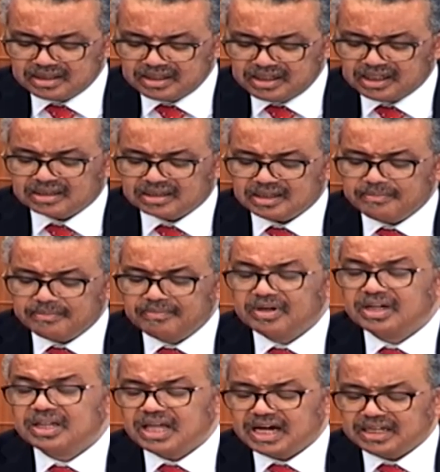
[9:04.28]
dictum
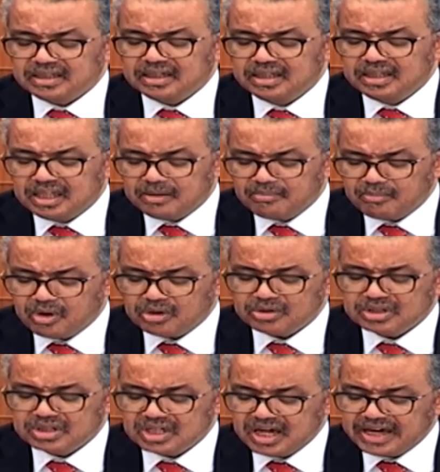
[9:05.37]
that the
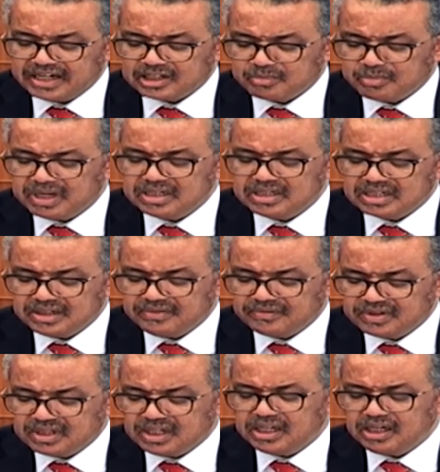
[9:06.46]
most expensive
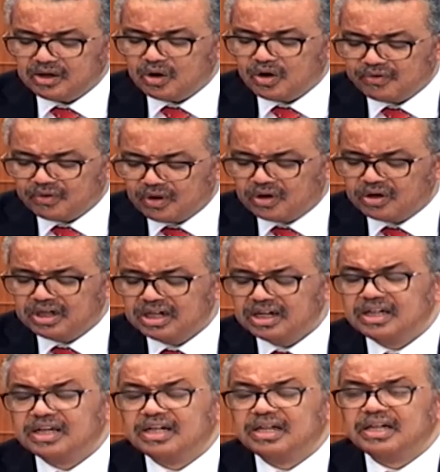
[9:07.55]
thing of all
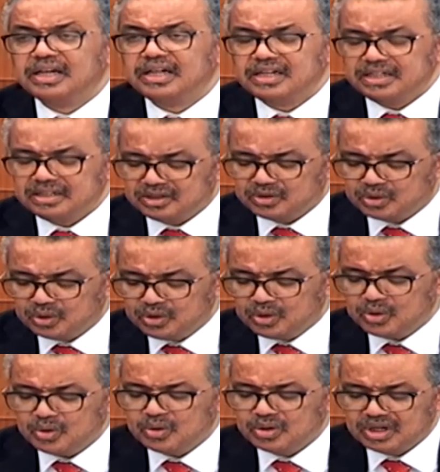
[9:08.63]
is to
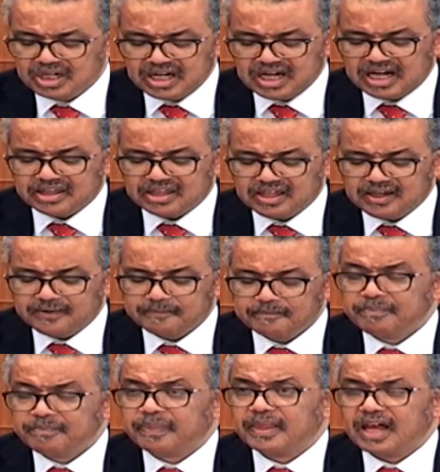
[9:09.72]
do nothing.
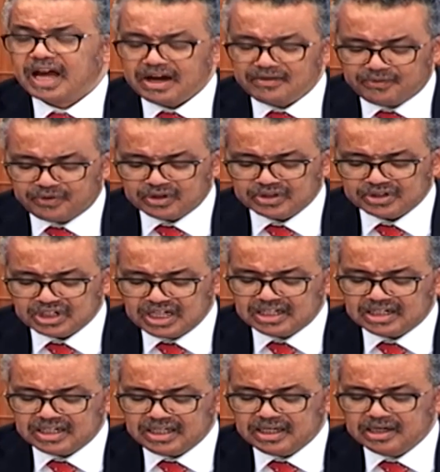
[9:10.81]

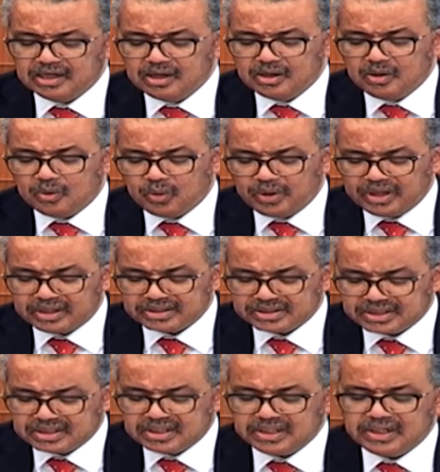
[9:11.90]
Unfortunately, we're
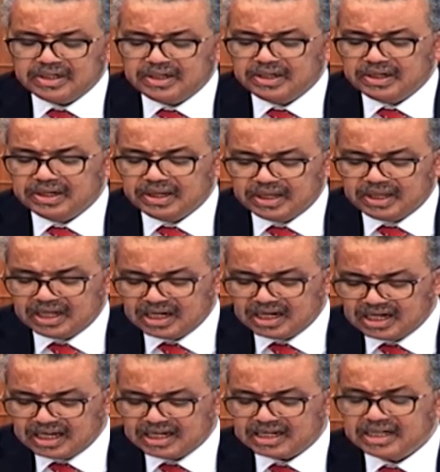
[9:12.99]
still
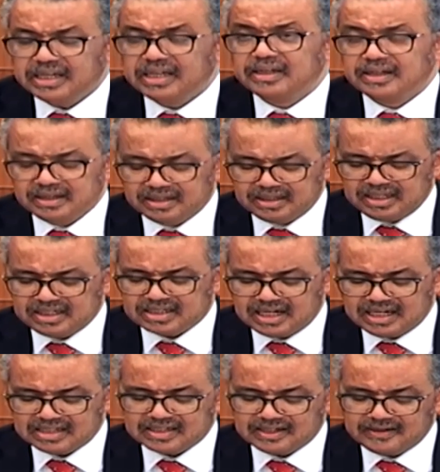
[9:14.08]
learning this
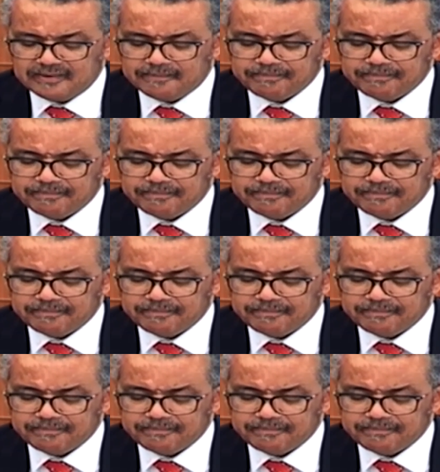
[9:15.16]
lesson.